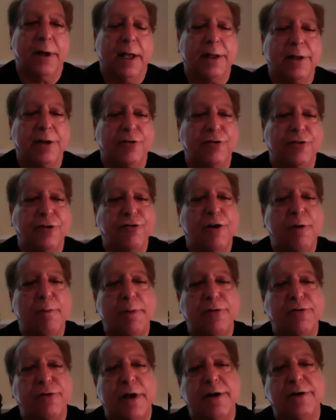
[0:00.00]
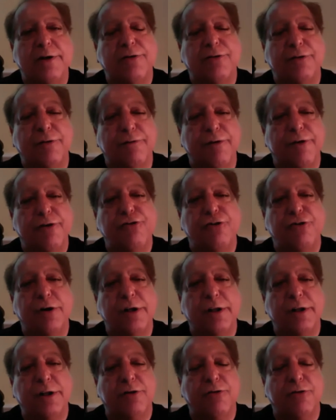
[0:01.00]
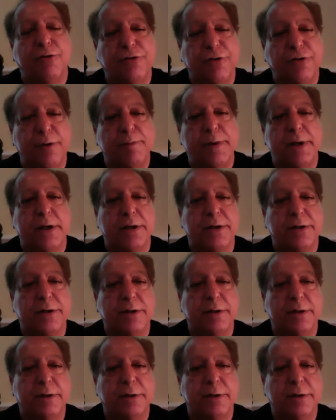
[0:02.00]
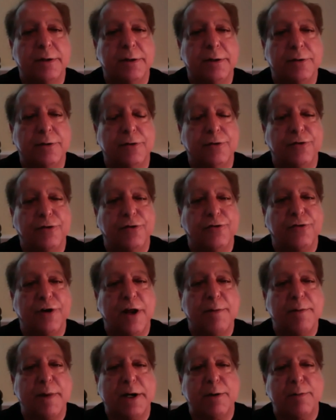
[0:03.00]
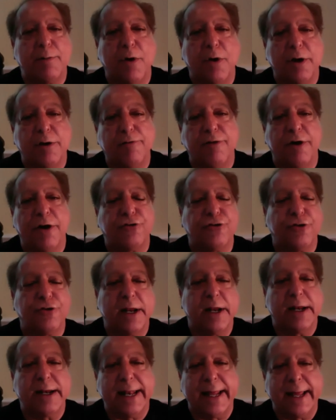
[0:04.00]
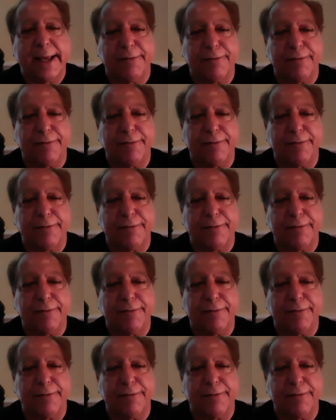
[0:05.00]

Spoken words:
And the 60% is sufficient in the recipient to sustain metabolic function and life.